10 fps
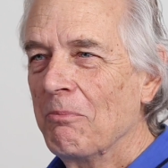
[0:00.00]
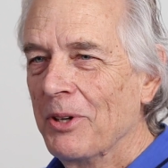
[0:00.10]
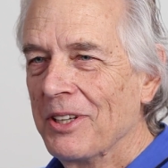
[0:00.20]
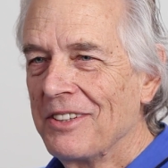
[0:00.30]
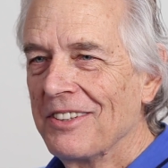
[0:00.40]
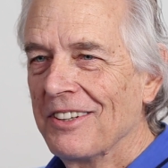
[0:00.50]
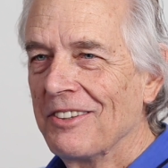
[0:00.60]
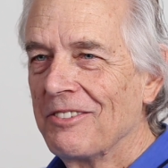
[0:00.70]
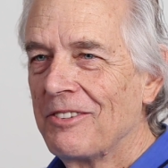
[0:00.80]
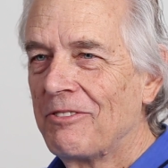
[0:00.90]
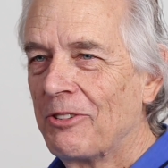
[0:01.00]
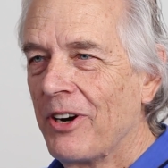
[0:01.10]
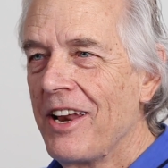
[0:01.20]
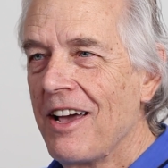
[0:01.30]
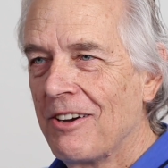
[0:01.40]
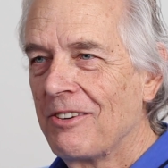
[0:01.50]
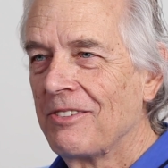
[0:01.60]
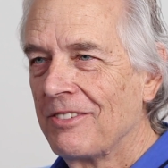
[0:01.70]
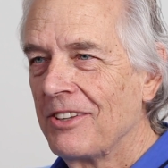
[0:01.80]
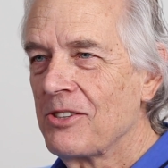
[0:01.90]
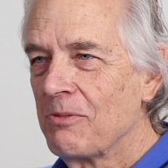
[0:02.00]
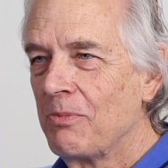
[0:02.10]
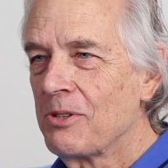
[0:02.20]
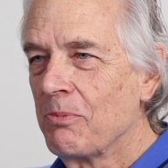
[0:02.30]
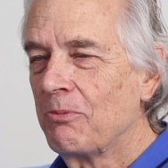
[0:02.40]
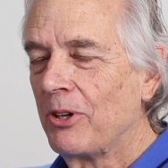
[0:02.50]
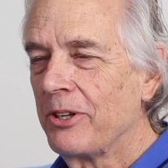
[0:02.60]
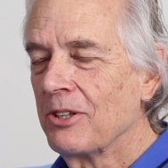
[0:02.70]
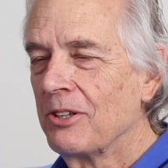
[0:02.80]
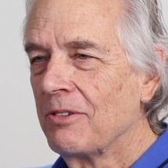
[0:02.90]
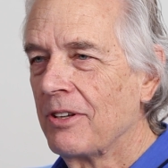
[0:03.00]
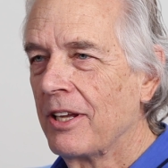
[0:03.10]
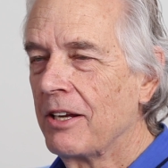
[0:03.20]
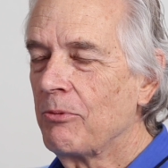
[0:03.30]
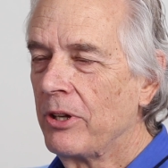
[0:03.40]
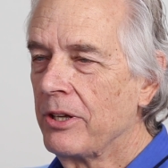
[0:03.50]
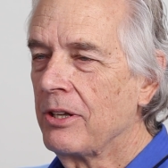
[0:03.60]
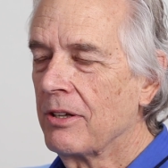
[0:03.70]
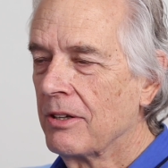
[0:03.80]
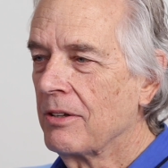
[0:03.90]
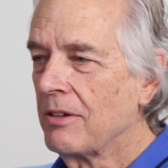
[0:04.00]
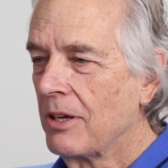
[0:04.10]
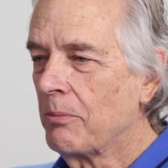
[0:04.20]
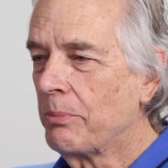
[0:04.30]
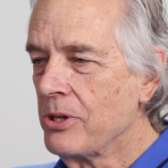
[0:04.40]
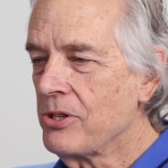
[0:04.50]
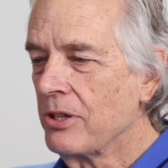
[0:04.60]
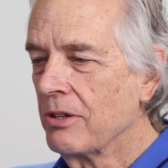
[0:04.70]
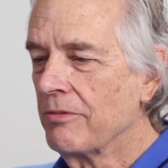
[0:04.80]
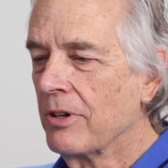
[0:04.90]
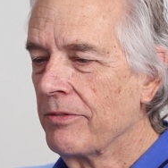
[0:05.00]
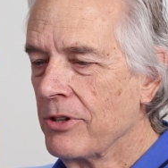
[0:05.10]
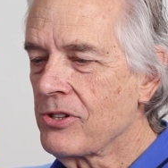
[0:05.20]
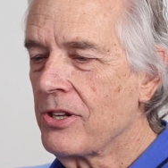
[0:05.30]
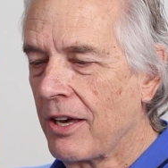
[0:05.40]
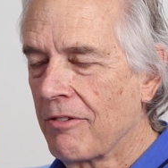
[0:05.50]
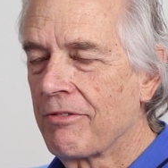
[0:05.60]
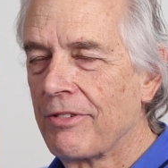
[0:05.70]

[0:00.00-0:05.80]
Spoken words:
But for right now, it's been really good, and I really am appreciative of the staff.